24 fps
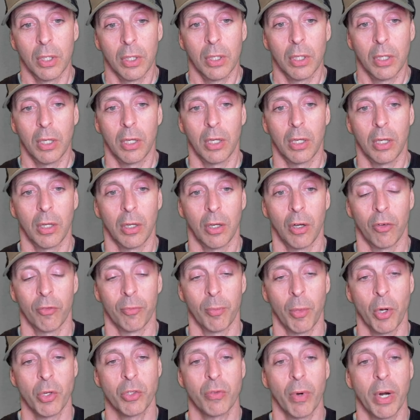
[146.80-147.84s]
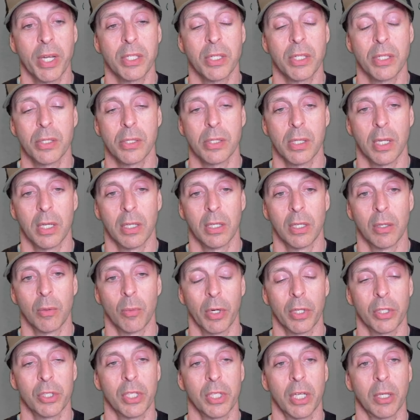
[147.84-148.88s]
of most races, then you want
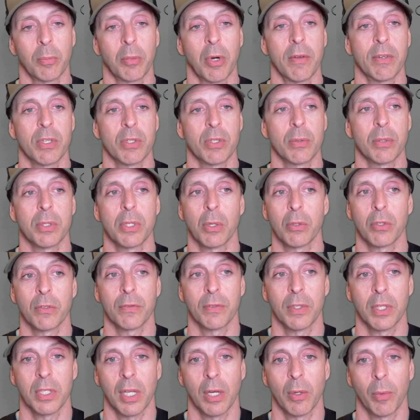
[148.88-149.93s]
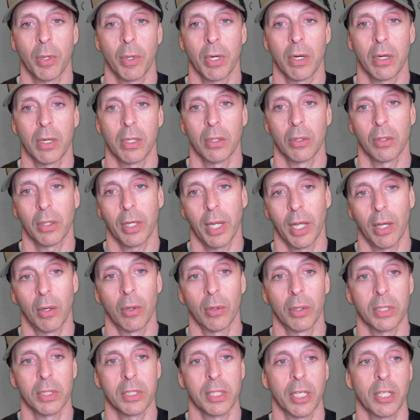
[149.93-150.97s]
to check previous results for the Tarawera, look how long
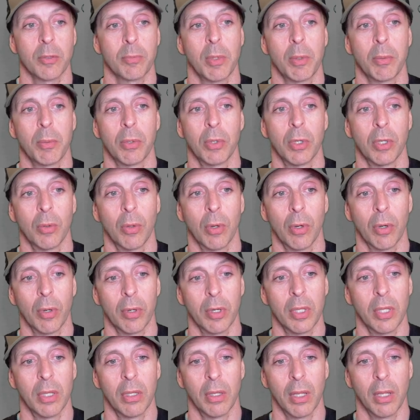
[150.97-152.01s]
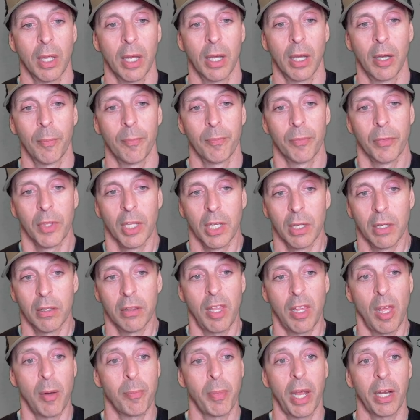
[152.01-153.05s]
it takes people who are in
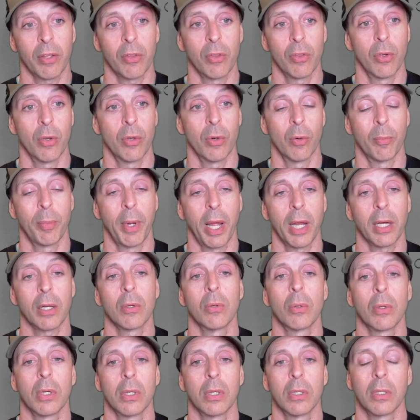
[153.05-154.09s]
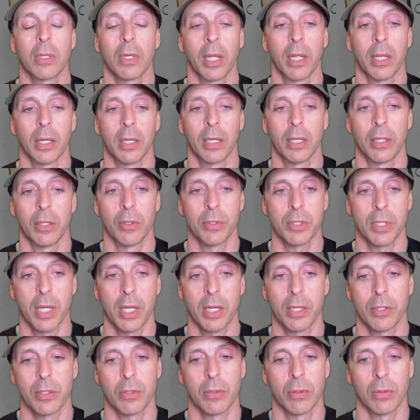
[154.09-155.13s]
that back third or back quarter, and then use that
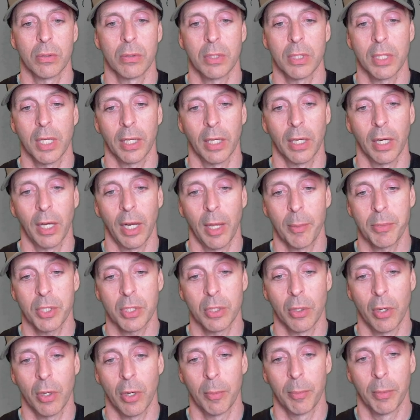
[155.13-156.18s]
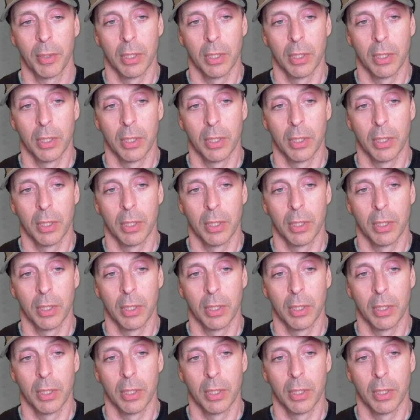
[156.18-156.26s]
as your target elapsed time.